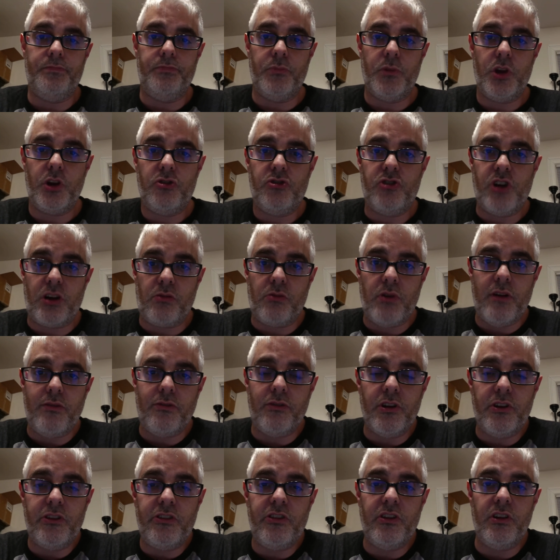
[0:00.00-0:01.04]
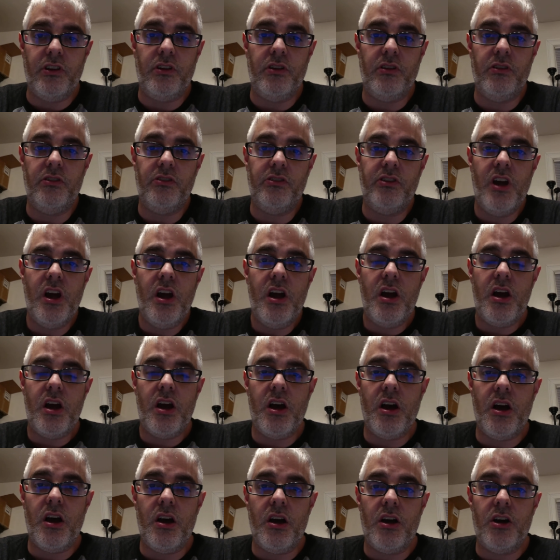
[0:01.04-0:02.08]
check references,
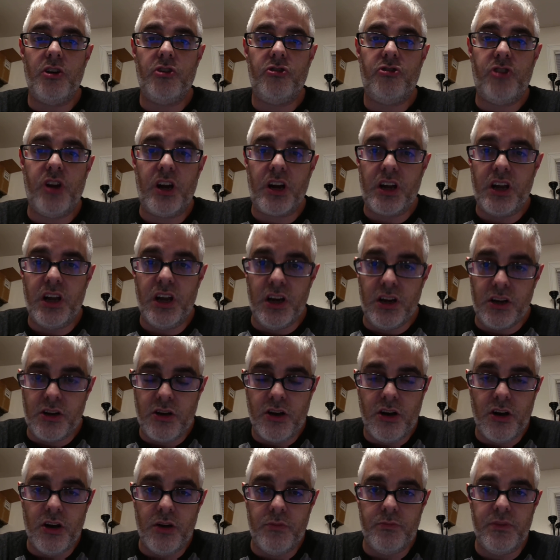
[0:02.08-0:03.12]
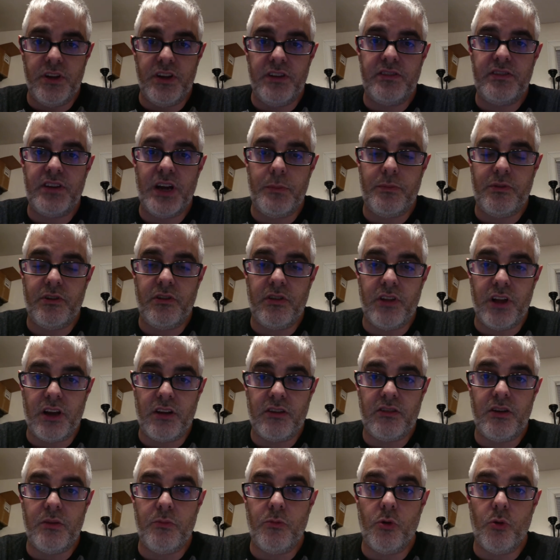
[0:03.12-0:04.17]
check income, these types of things.
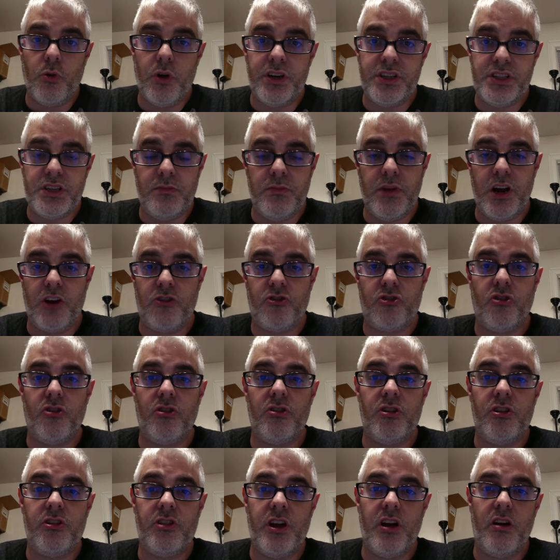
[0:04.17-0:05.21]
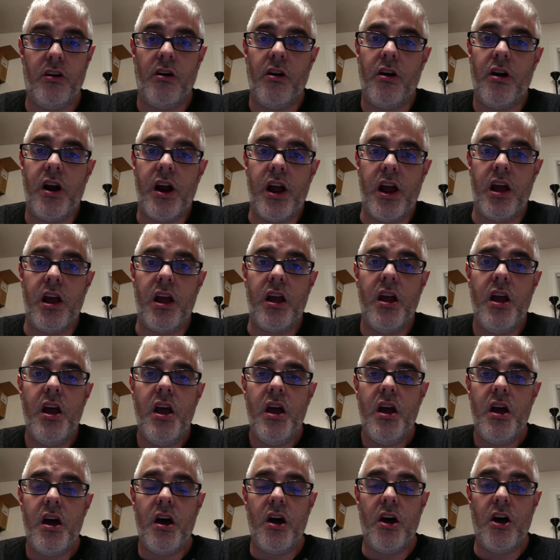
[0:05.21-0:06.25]
Number one, to make sure that they're
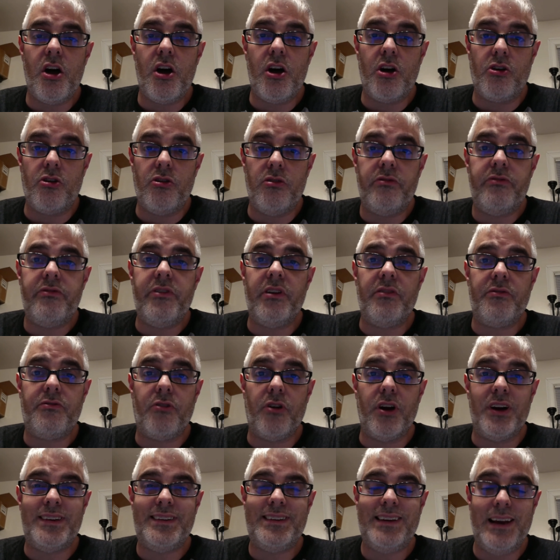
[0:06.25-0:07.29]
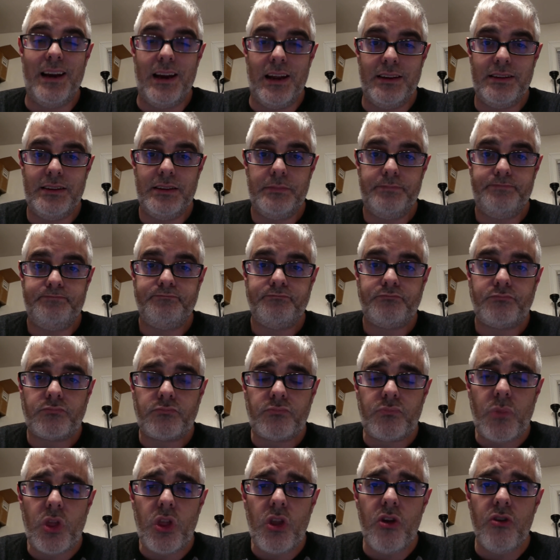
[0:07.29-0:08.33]
a good fit for a tenant.
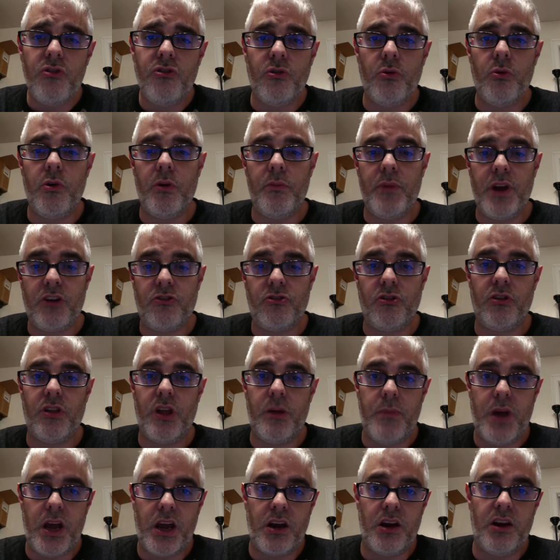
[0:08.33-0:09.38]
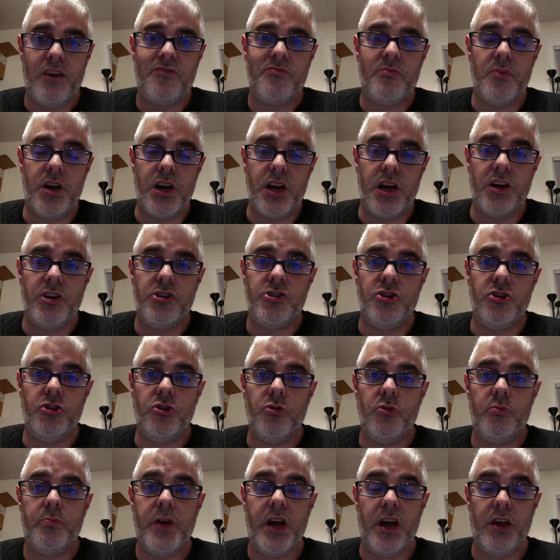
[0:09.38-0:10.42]
So want to make sure they make enough money to
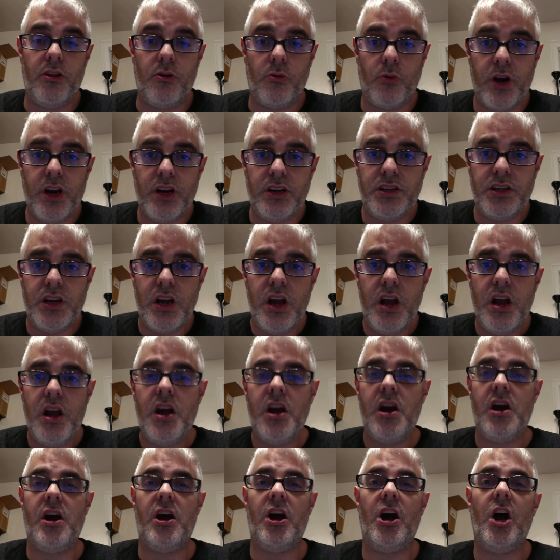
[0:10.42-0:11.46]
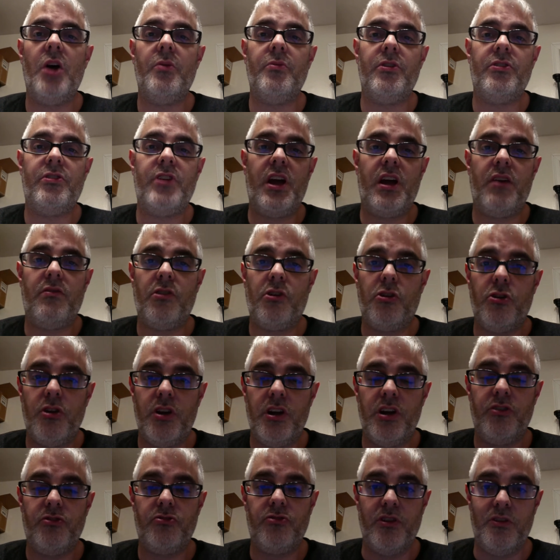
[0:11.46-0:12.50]
pay the rent, that they have a good
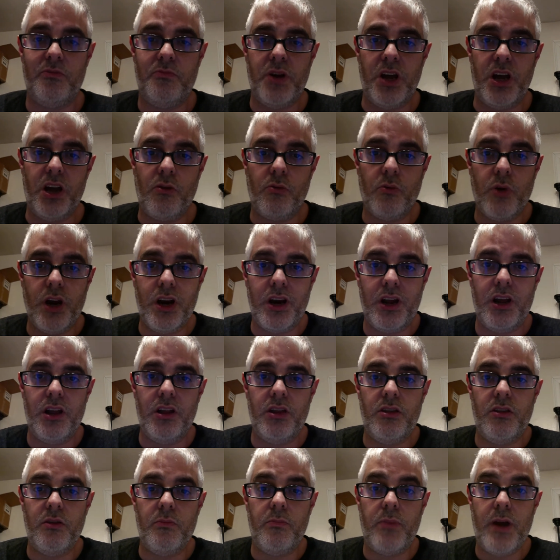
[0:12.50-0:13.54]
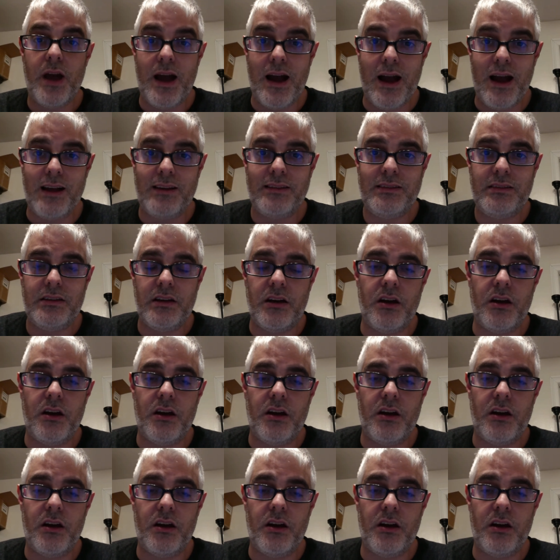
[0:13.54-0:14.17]
history of paying rent in the past.